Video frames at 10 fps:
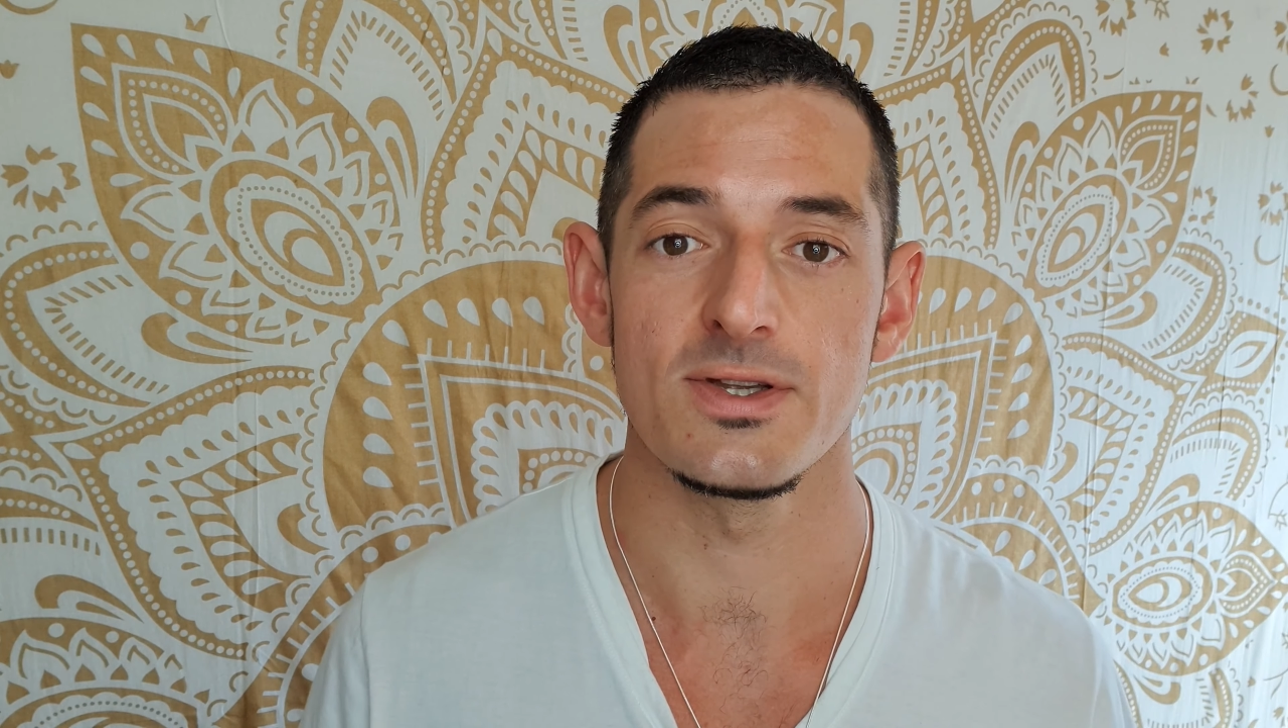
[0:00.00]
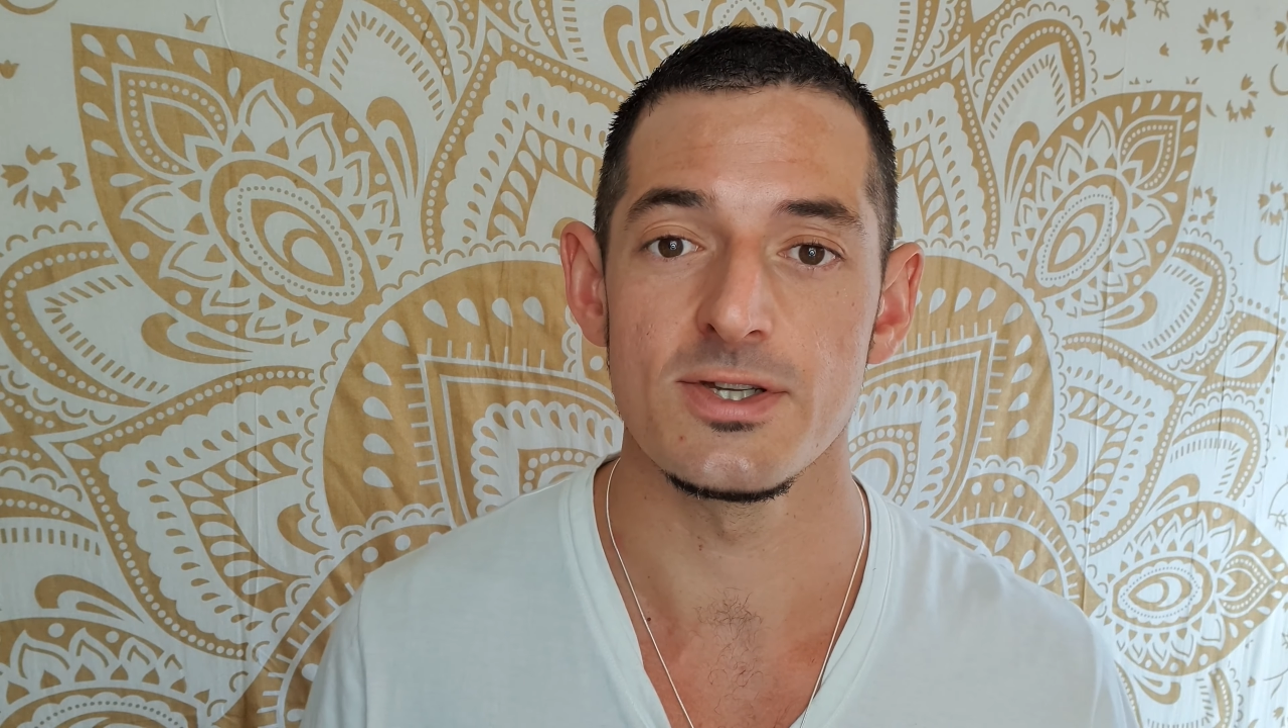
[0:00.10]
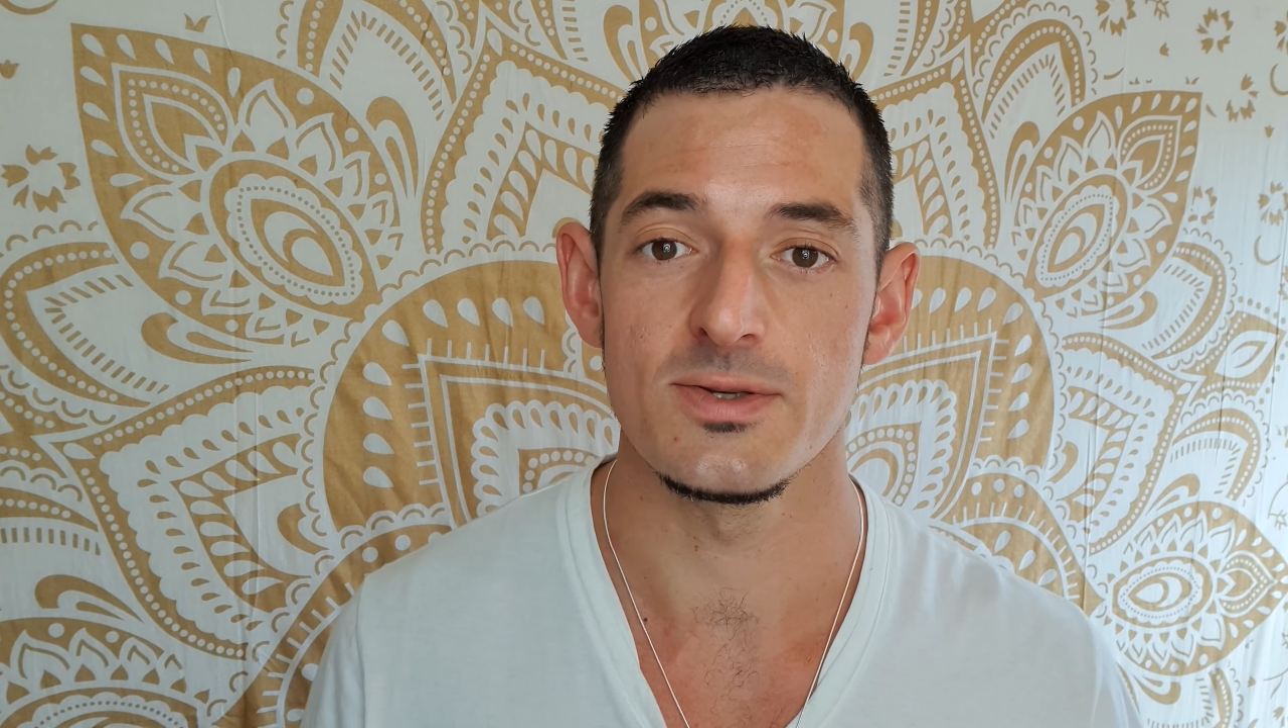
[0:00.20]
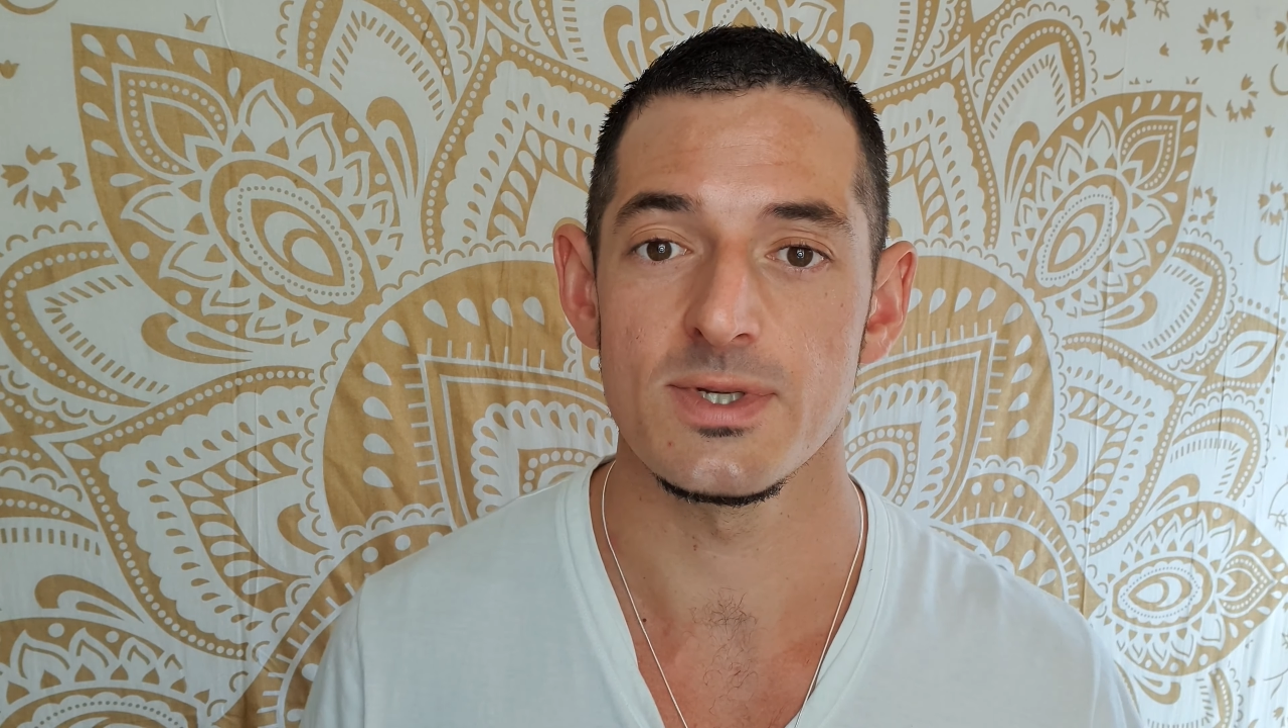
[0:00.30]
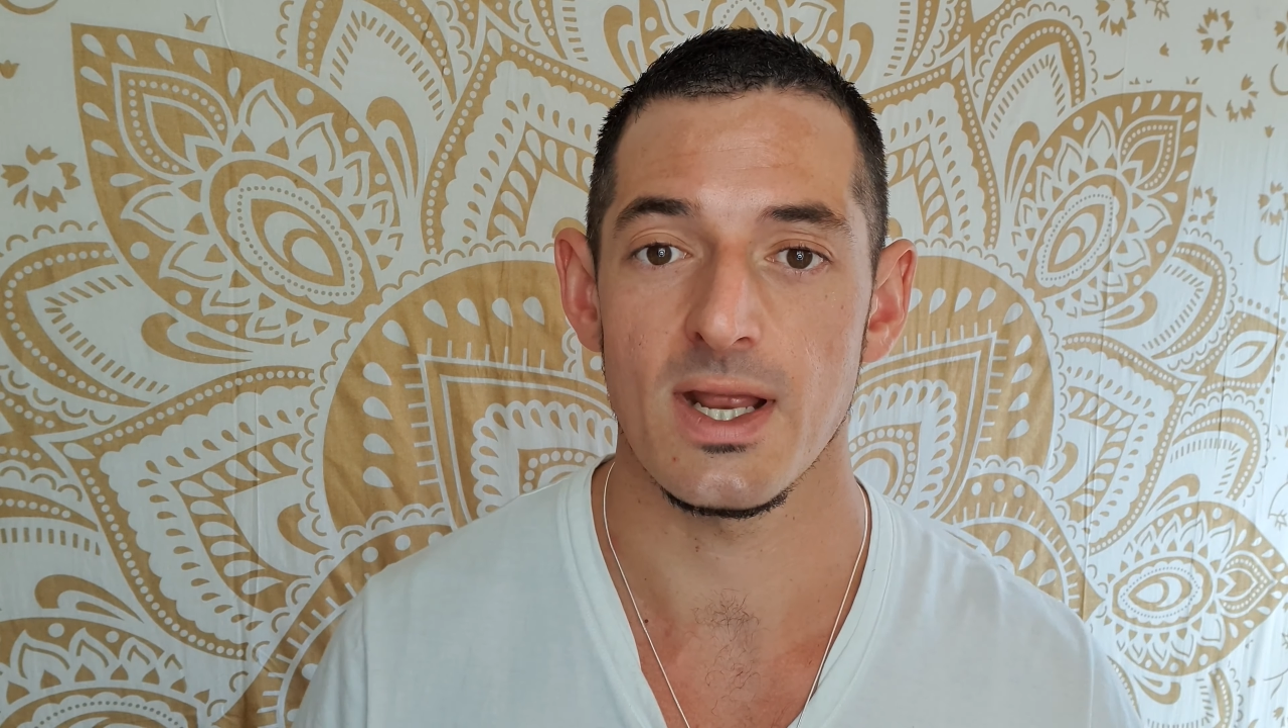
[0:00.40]

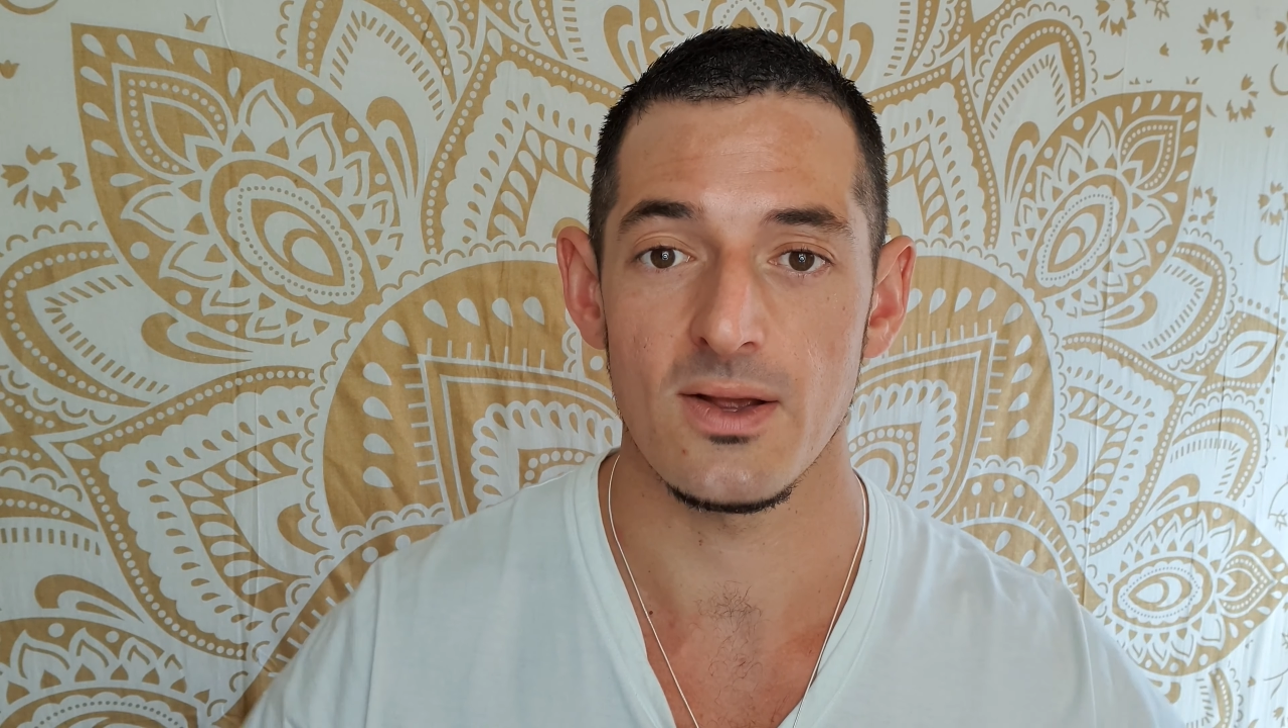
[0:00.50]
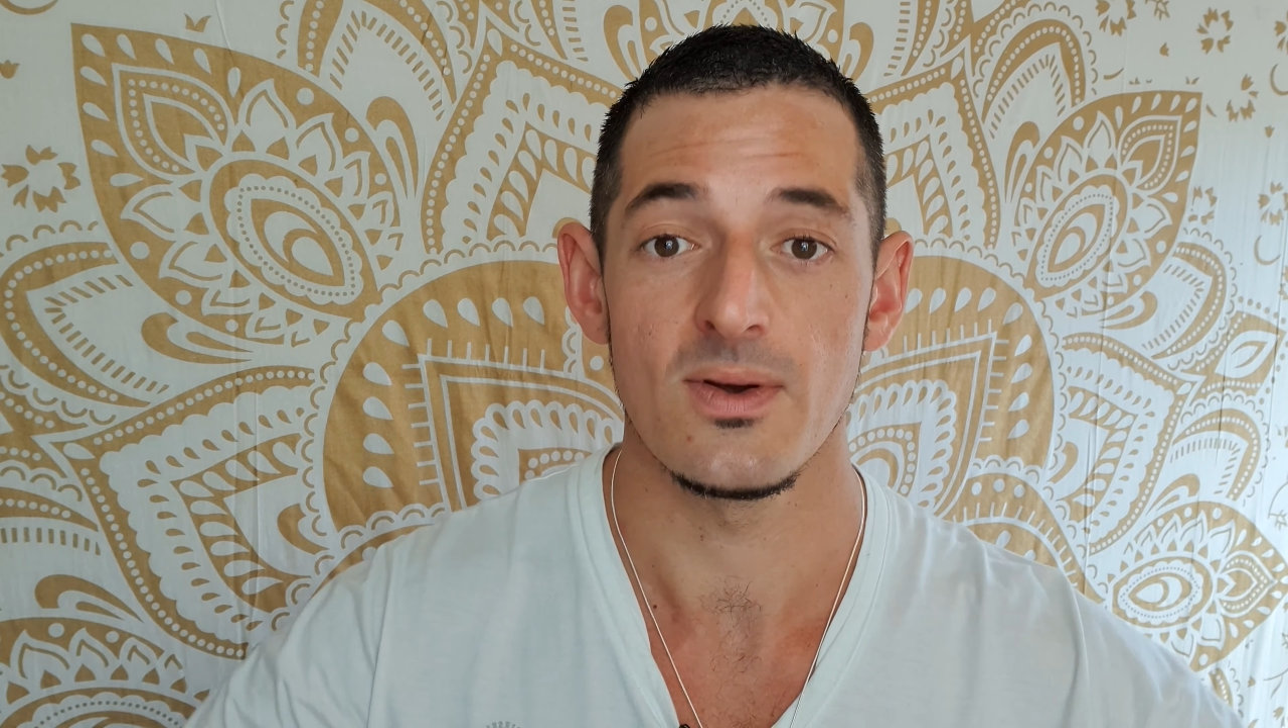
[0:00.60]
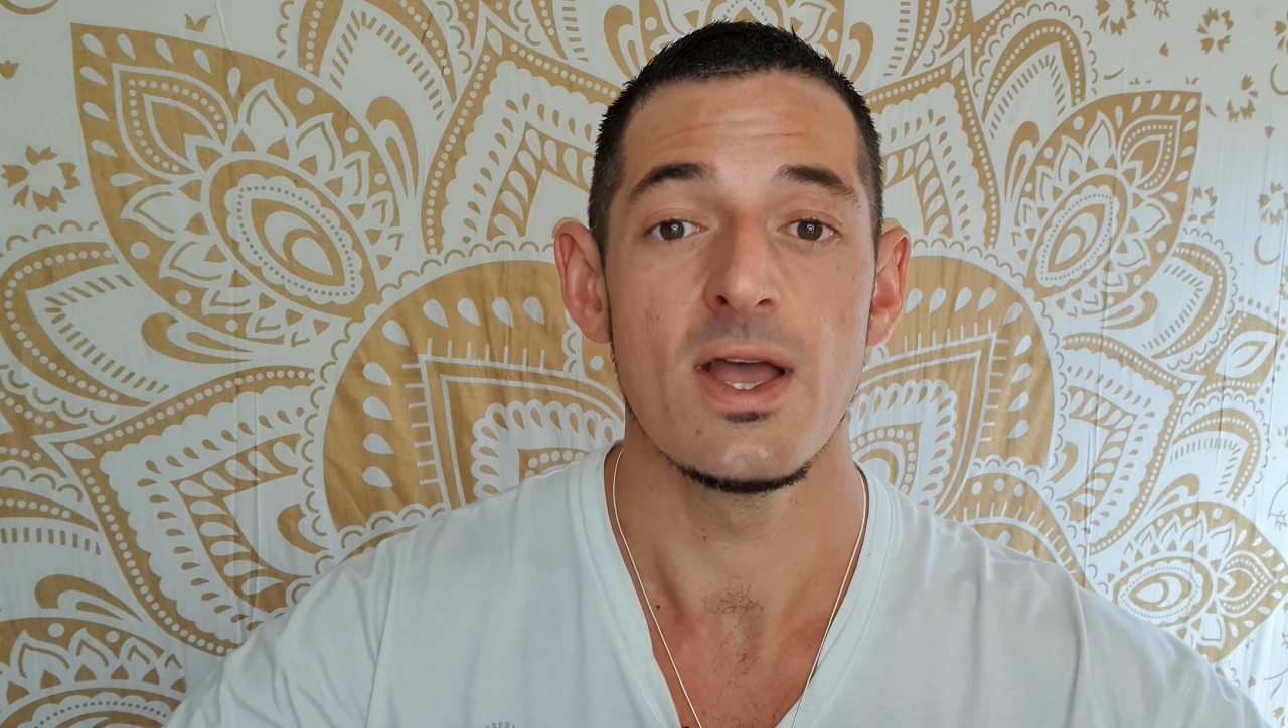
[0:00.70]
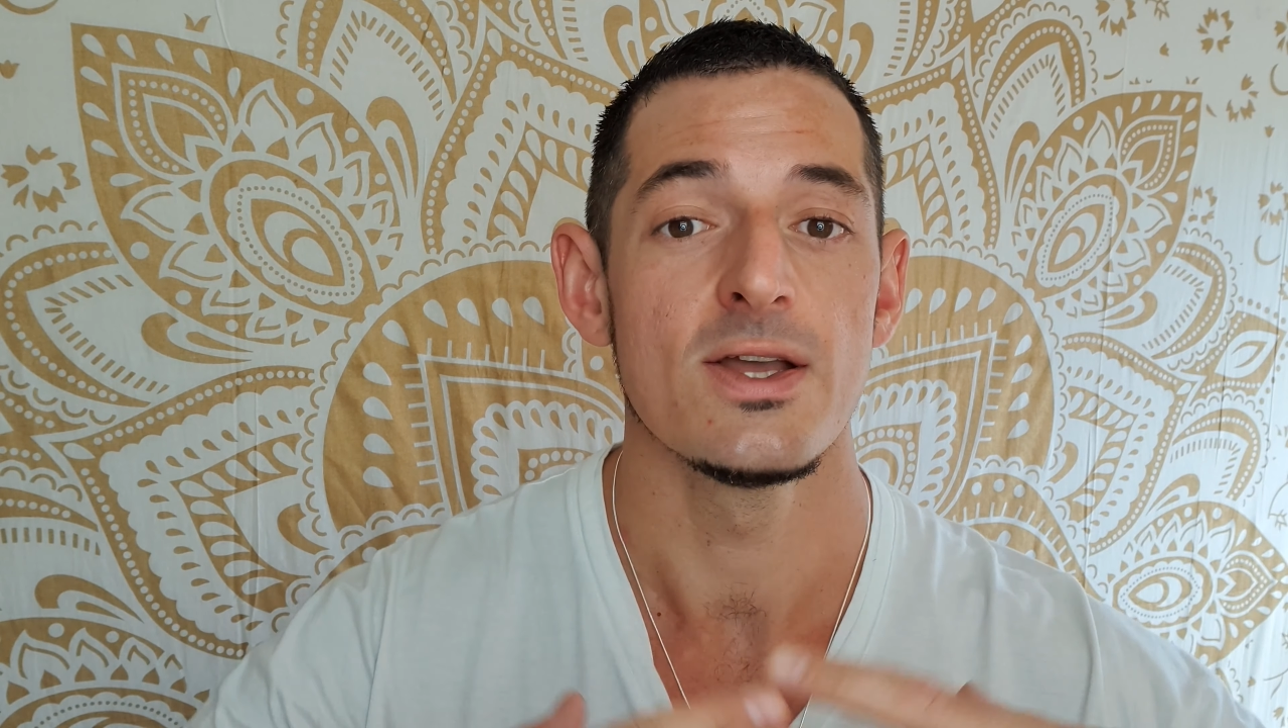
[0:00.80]
YouTube channel,